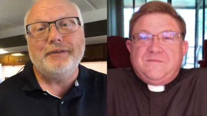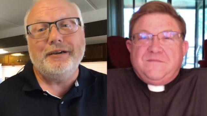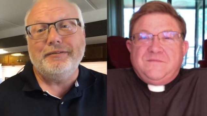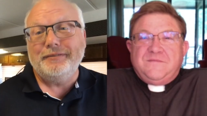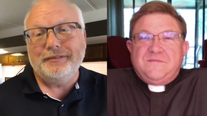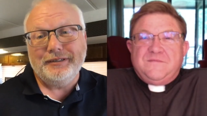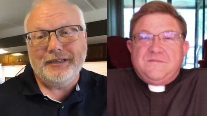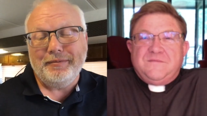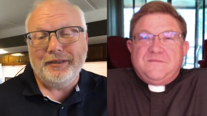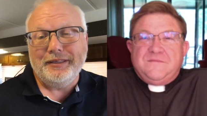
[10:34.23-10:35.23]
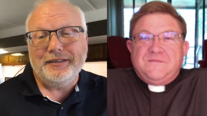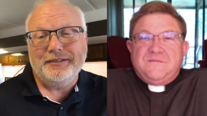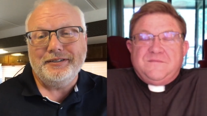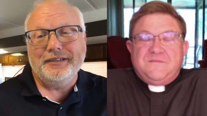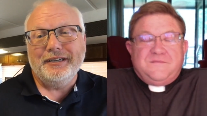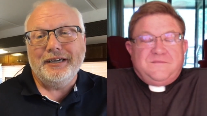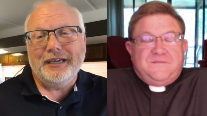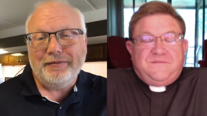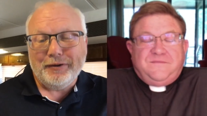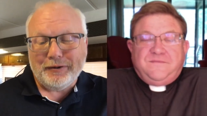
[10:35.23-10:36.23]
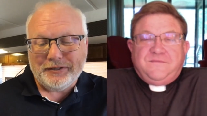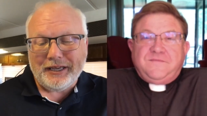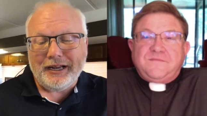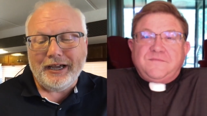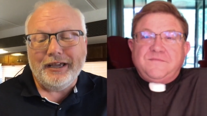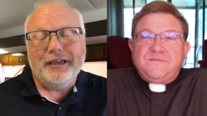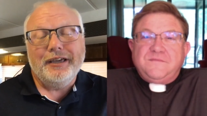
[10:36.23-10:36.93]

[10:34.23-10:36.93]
Speaker 1: down. I mean, this if it goes that high,